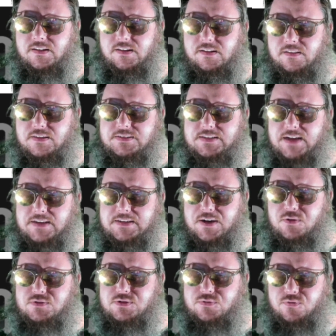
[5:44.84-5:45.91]
The satire
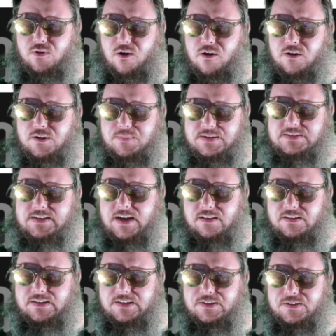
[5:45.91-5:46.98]
was a fog, it'd be
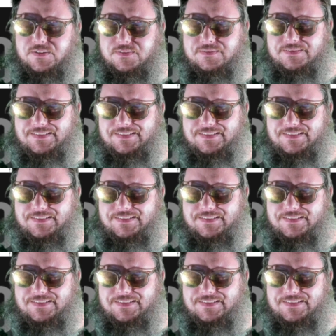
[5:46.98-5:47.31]
Silent Hill.